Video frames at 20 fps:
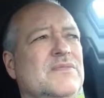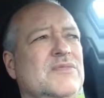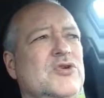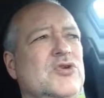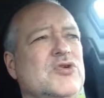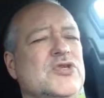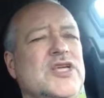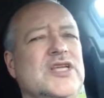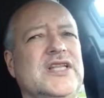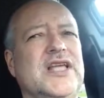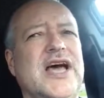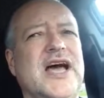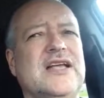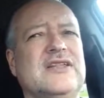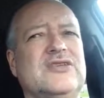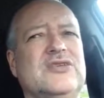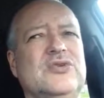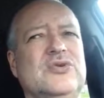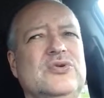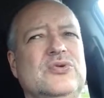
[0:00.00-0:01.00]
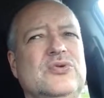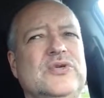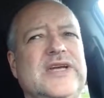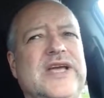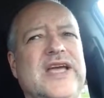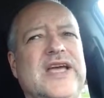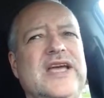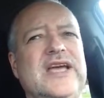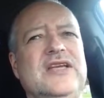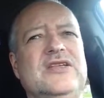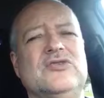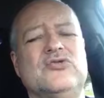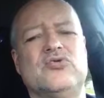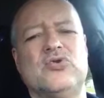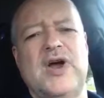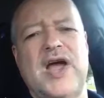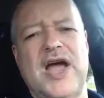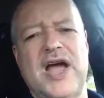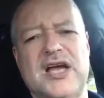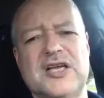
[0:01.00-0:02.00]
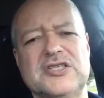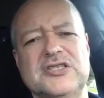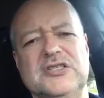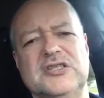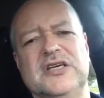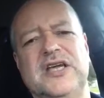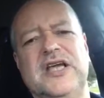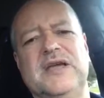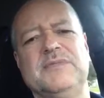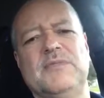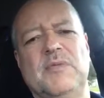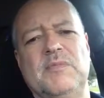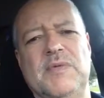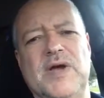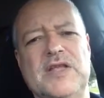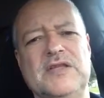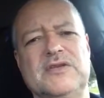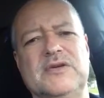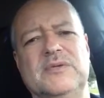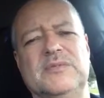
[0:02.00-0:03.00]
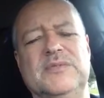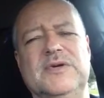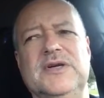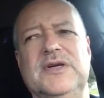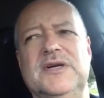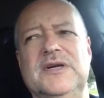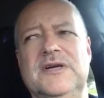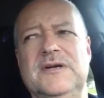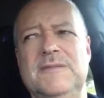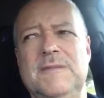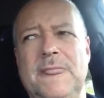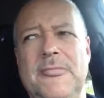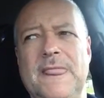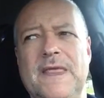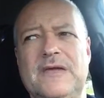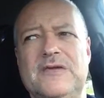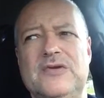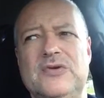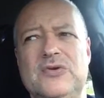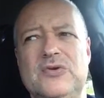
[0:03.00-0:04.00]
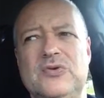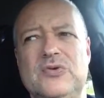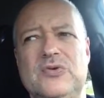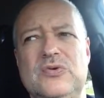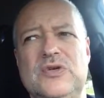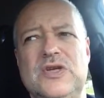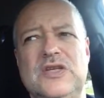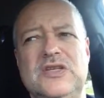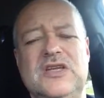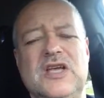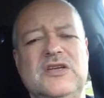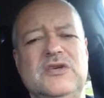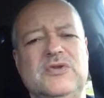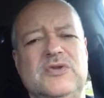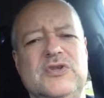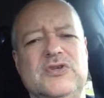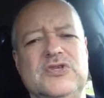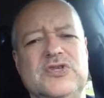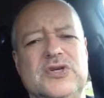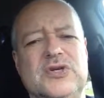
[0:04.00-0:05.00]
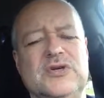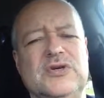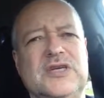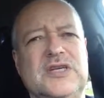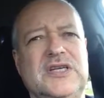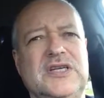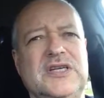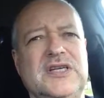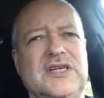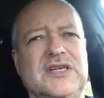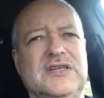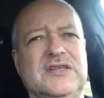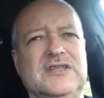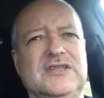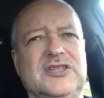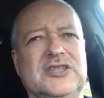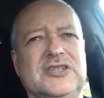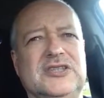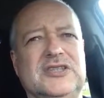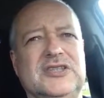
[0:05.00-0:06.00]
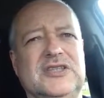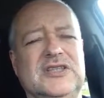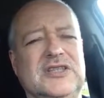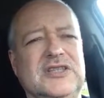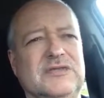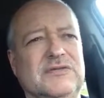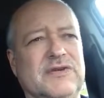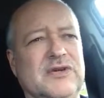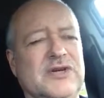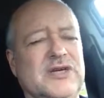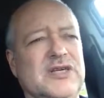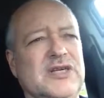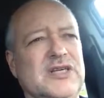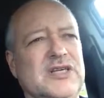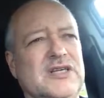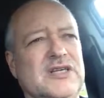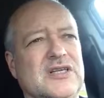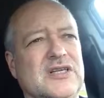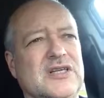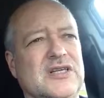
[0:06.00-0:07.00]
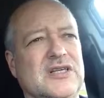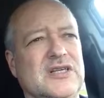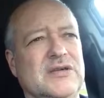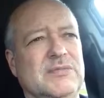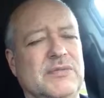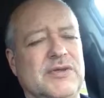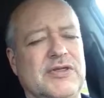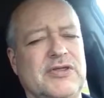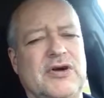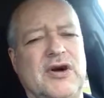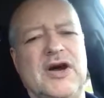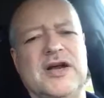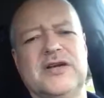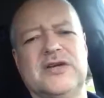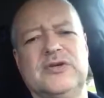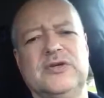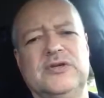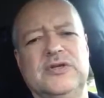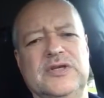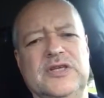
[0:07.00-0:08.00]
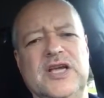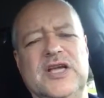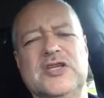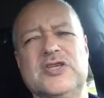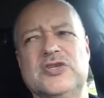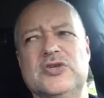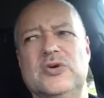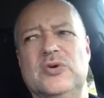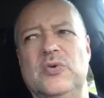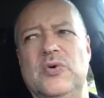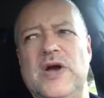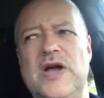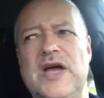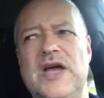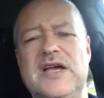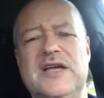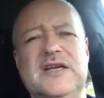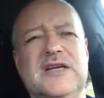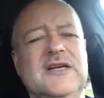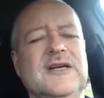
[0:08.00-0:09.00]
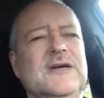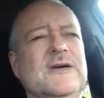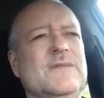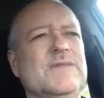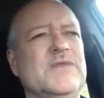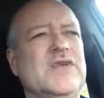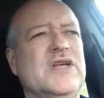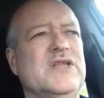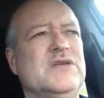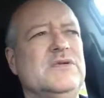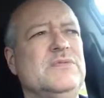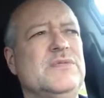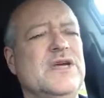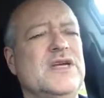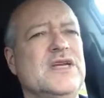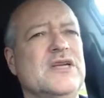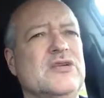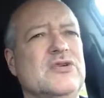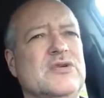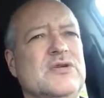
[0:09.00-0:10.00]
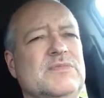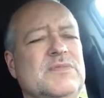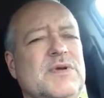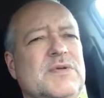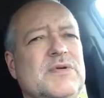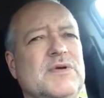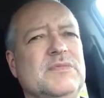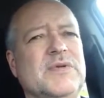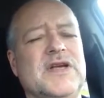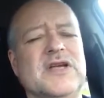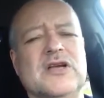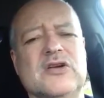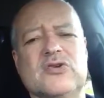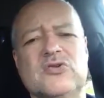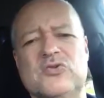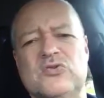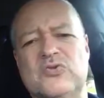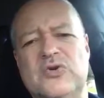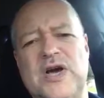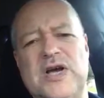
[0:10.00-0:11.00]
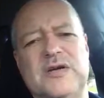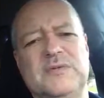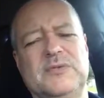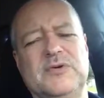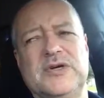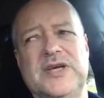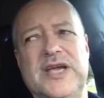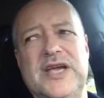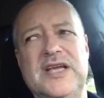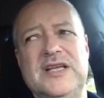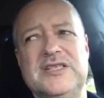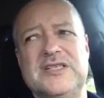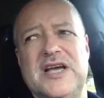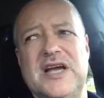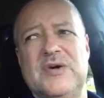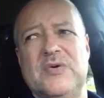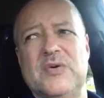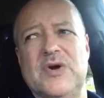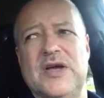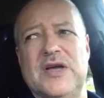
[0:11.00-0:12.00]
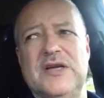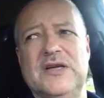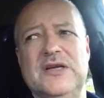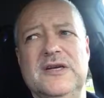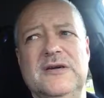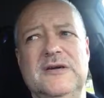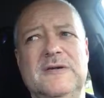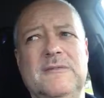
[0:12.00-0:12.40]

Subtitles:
using that to gain traction, to gain momentum, to continue the journey in a very methodical, intentional way. And people can make incredible gains that way,